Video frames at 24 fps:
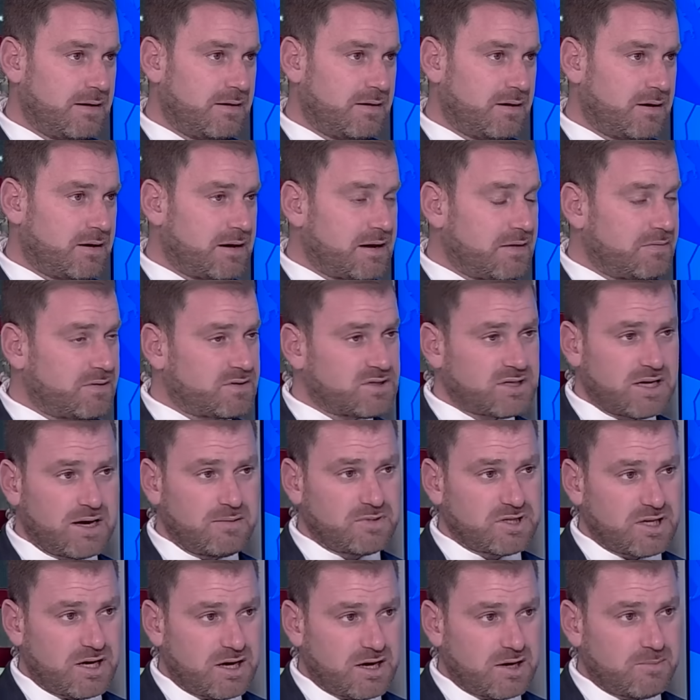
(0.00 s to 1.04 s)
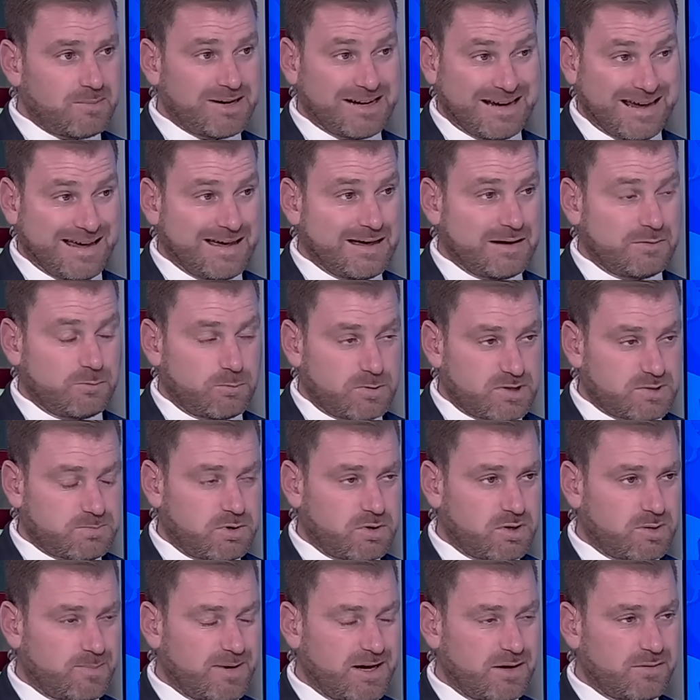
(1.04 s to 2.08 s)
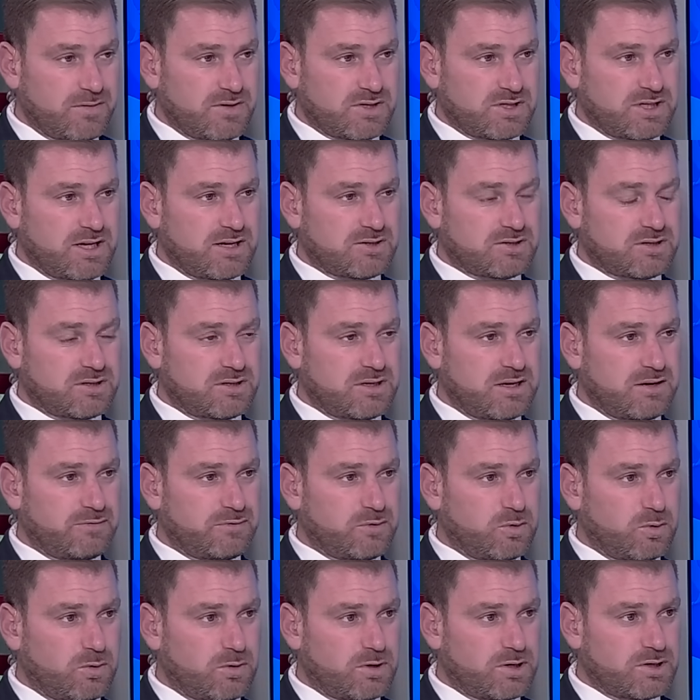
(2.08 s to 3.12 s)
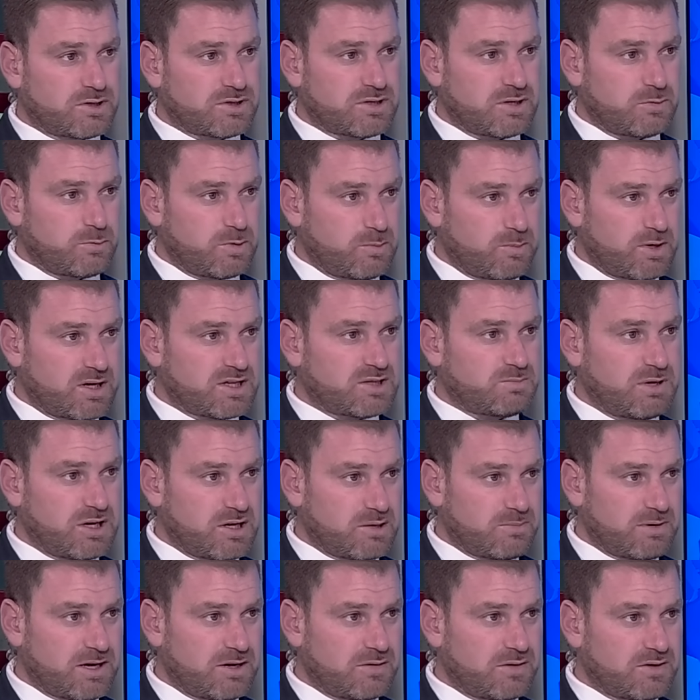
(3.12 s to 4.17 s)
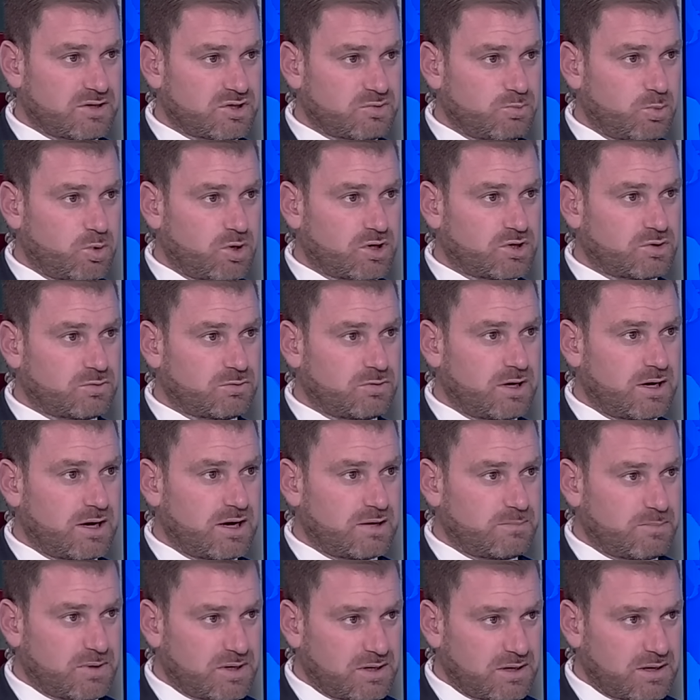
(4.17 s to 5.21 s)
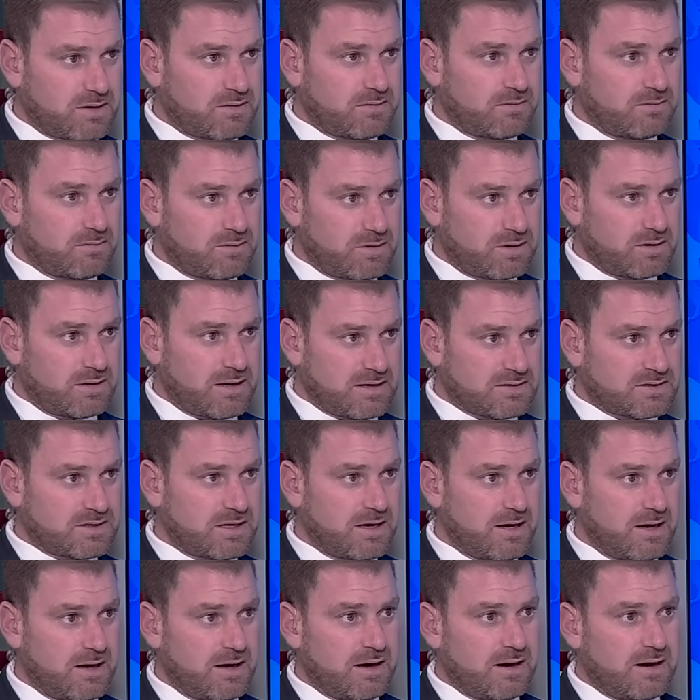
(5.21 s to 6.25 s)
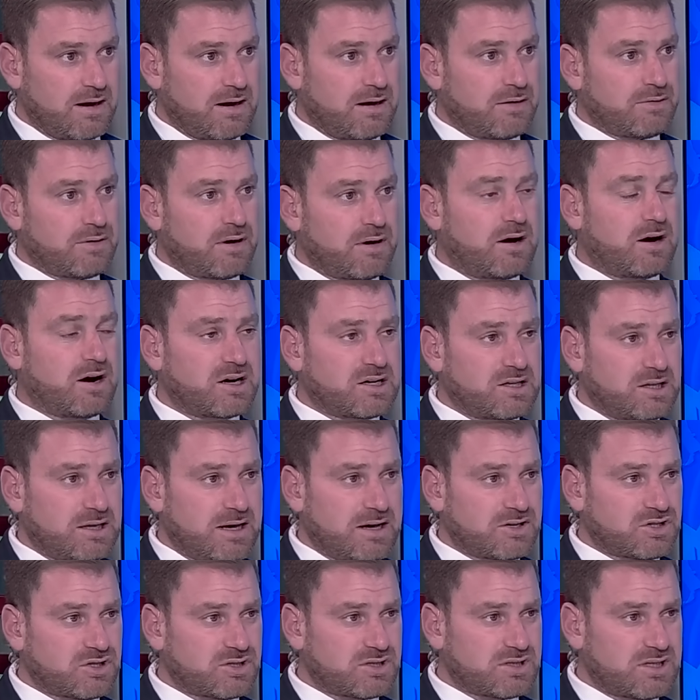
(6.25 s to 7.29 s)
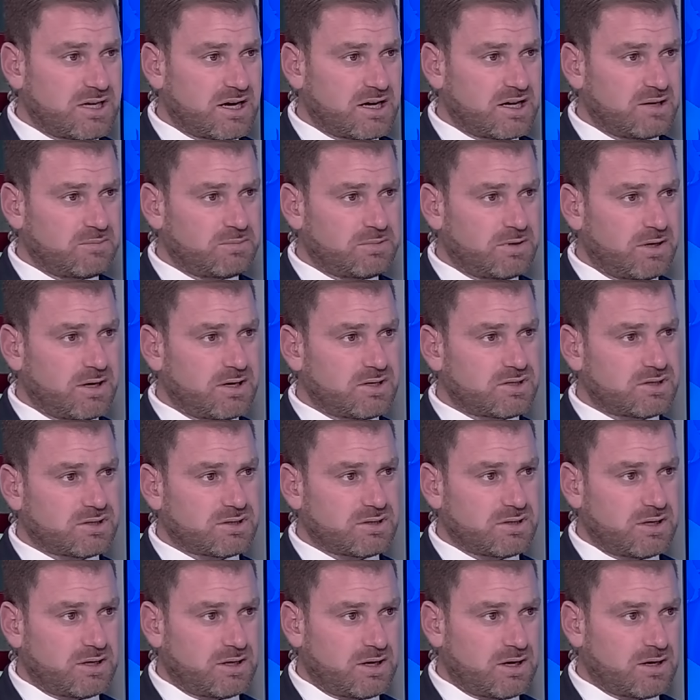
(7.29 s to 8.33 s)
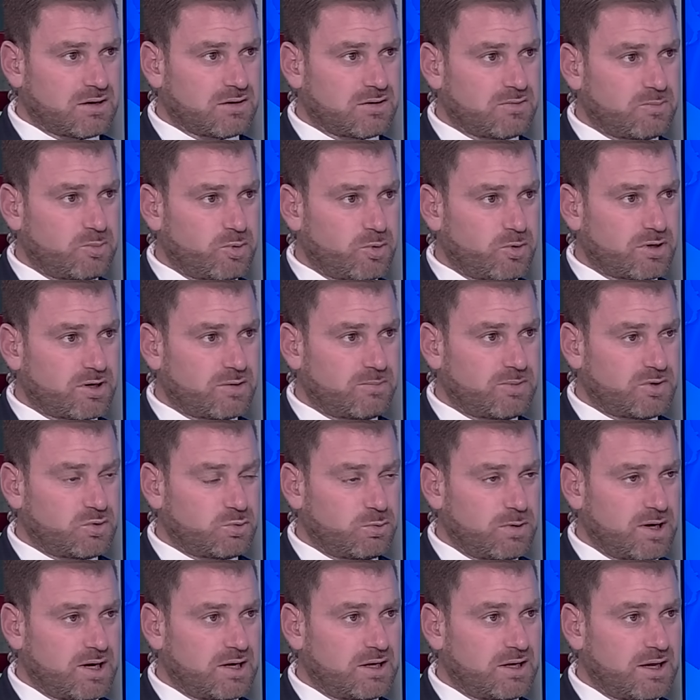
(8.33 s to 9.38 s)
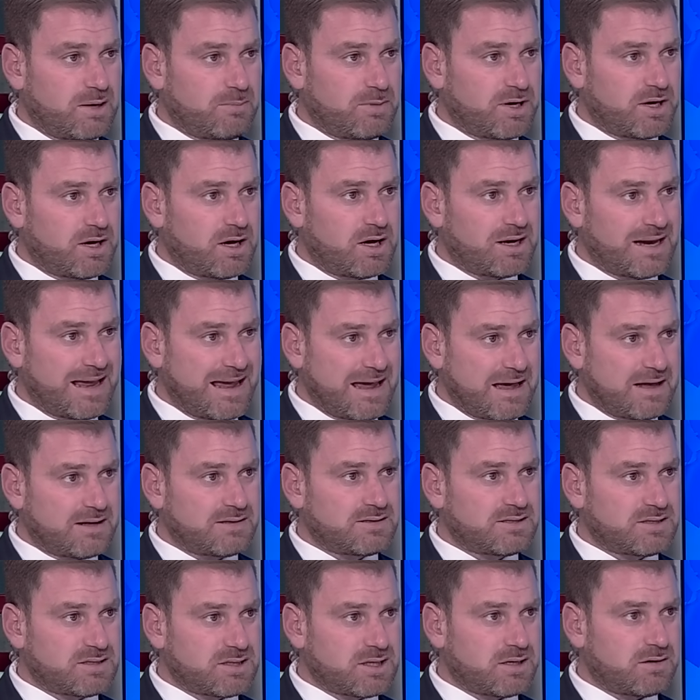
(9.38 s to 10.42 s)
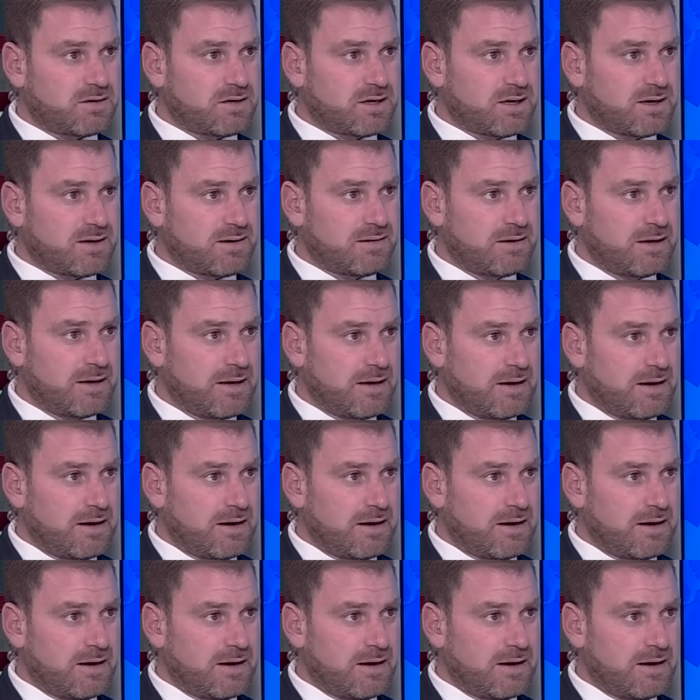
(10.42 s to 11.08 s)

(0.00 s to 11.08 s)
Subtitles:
At the same time, again, we spoke about this yesterday, of course, and we might speak about this more tonight, but nonetheless, there are clashes taking place along the border between Lebanon and Syria.